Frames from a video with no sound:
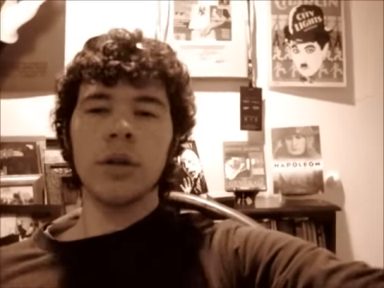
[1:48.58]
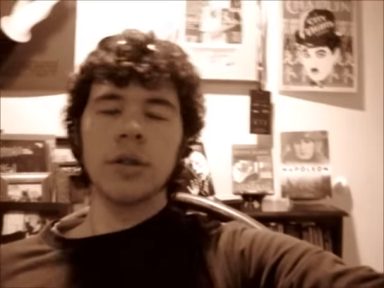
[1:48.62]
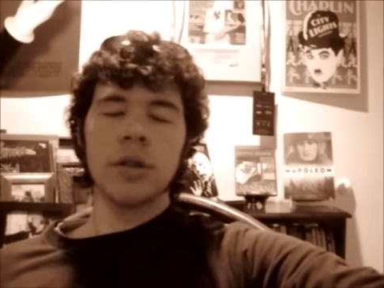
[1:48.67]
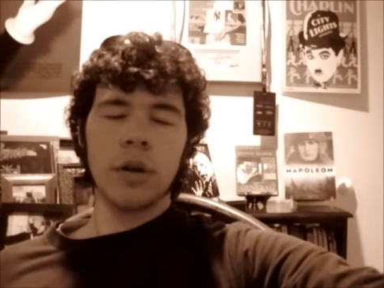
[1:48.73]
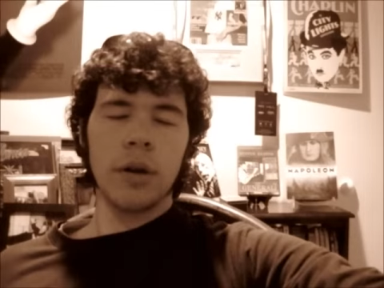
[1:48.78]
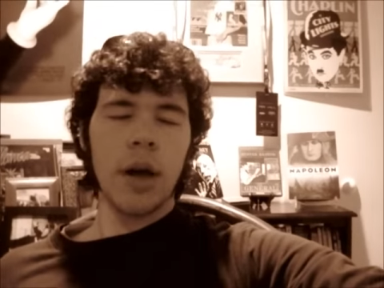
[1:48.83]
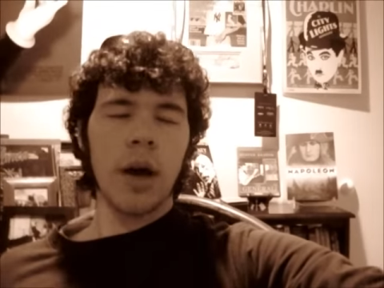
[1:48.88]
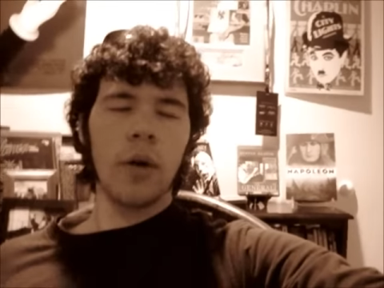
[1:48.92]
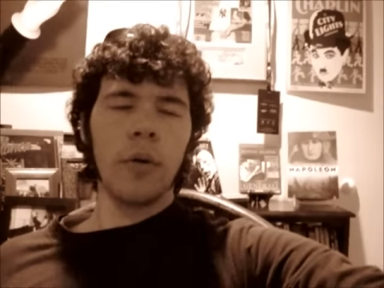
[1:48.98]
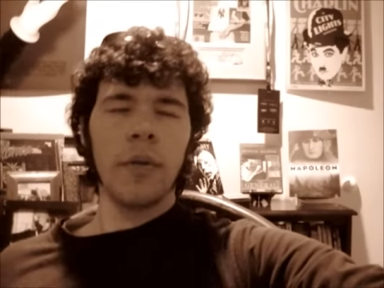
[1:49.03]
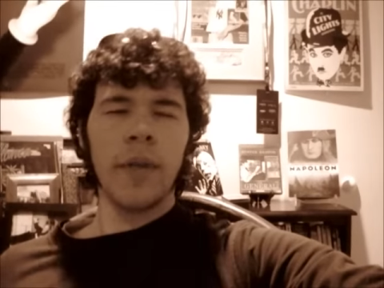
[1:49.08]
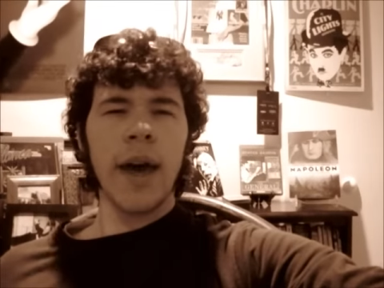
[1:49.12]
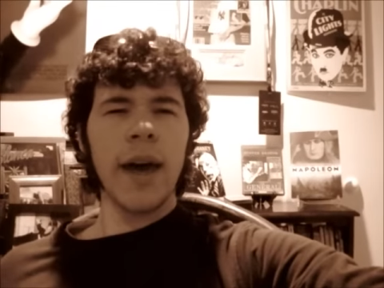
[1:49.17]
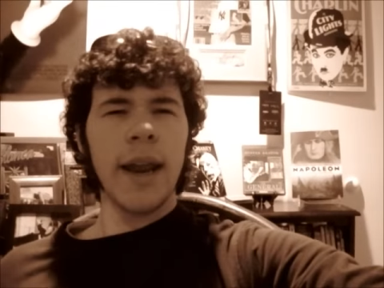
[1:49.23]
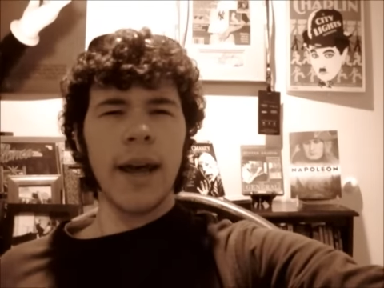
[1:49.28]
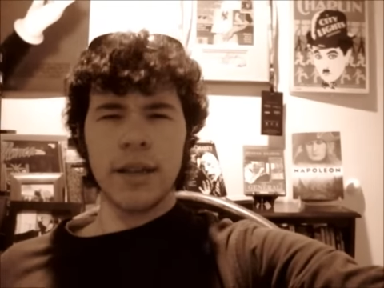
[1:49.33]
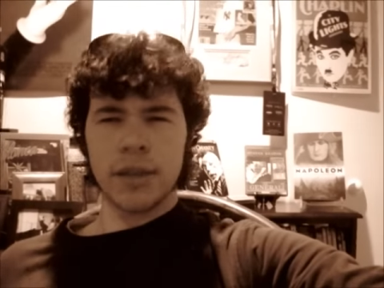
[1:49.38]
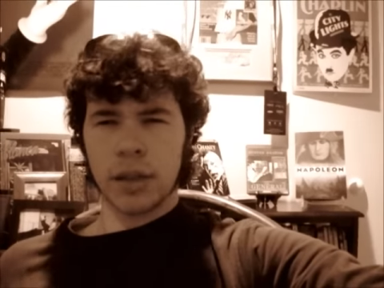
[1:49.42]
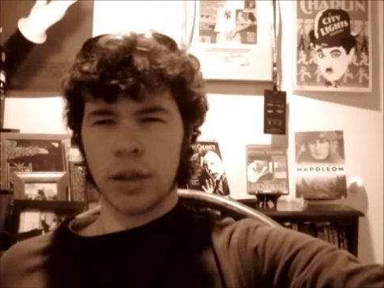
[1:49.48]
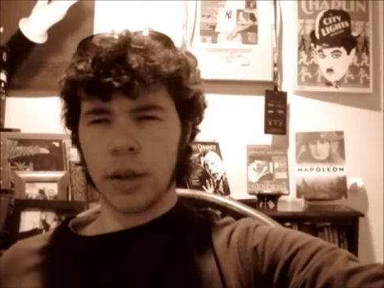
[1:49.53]
So now
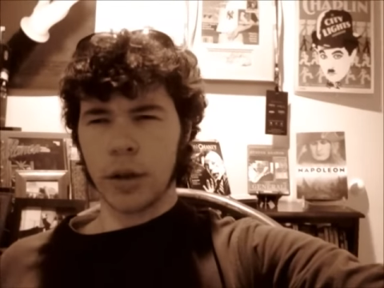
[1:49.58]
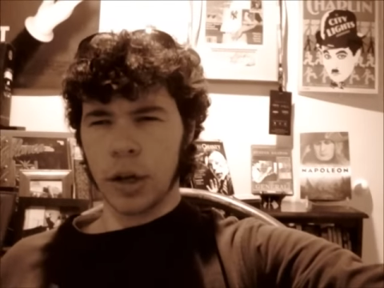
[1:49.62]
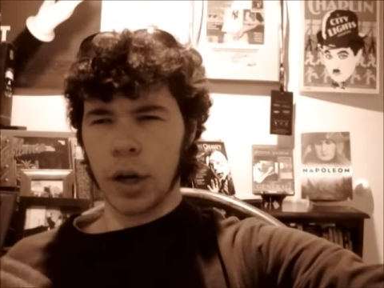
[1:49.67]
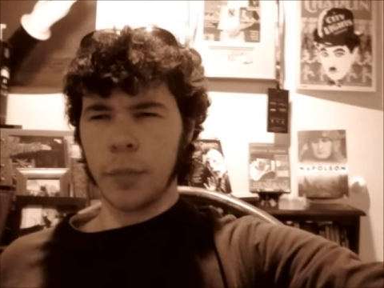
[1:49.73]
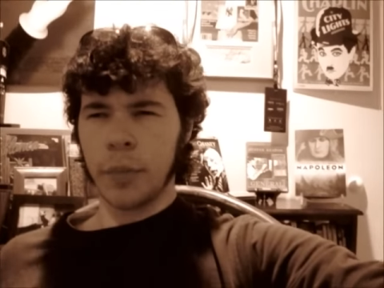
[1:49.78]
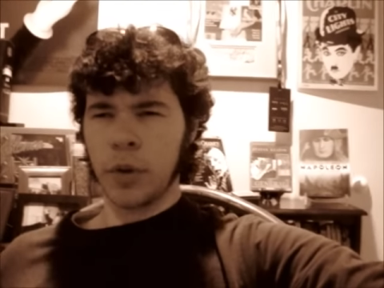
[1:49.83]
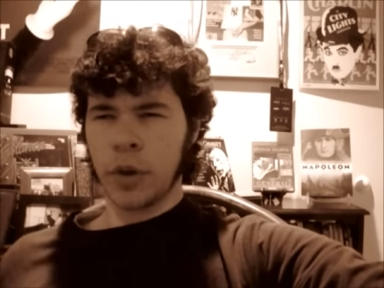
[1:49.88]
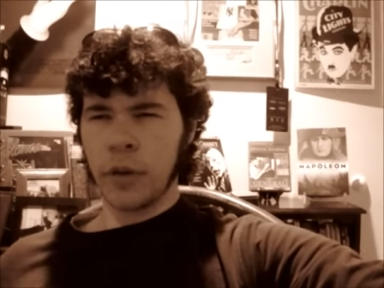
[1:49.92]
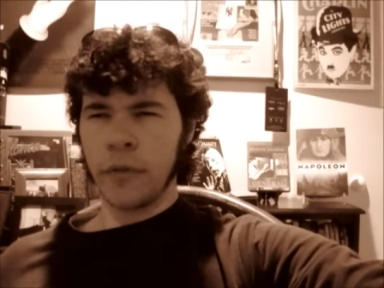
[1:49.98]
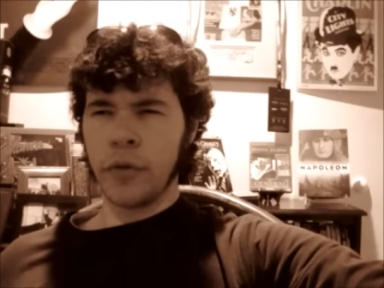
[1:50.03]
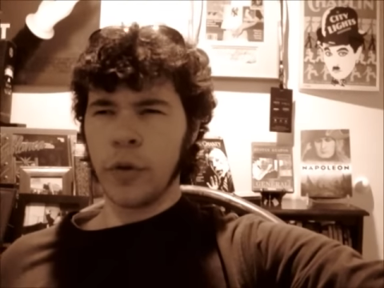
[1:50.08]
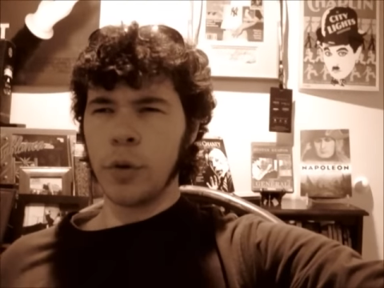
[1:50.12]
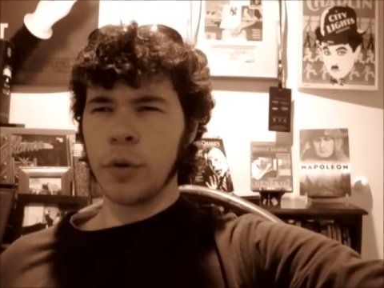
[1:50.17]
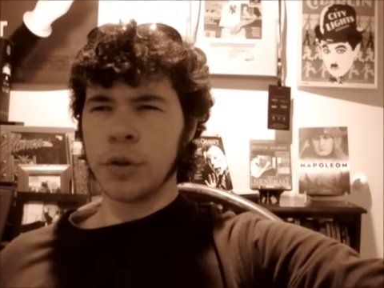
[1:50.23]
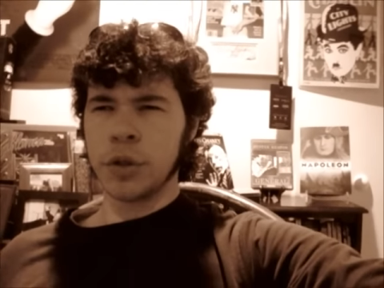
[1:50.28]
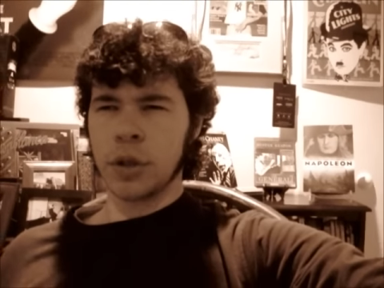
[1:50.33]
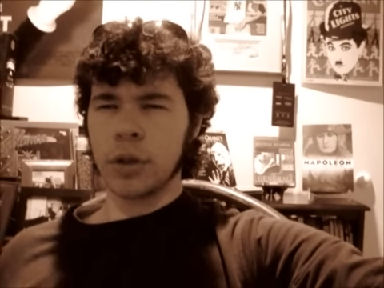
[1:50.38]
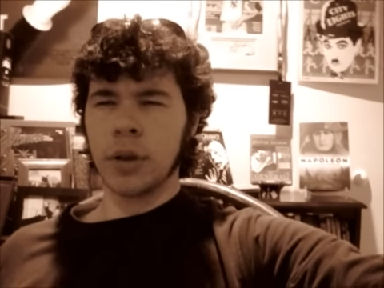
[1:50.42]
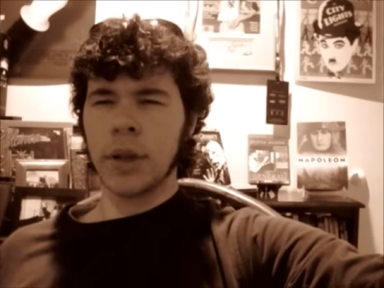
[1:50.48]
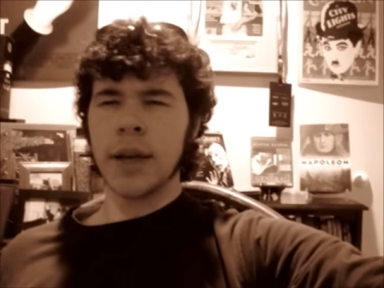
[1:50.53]
that has cleared up the confusion,